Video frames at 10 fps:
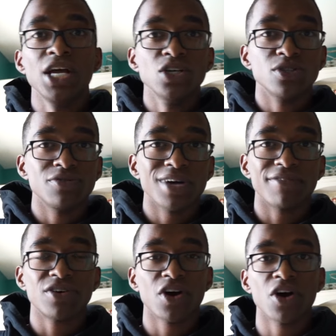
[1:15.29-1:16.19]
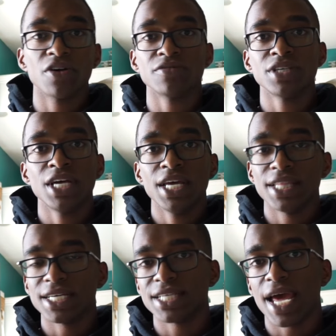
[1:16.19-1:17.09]
So if you have curves,
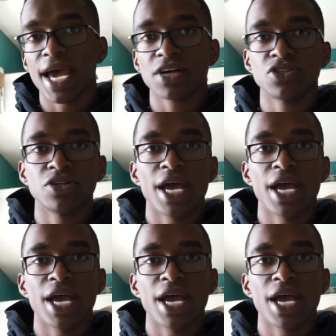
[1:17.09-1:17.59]
that's extra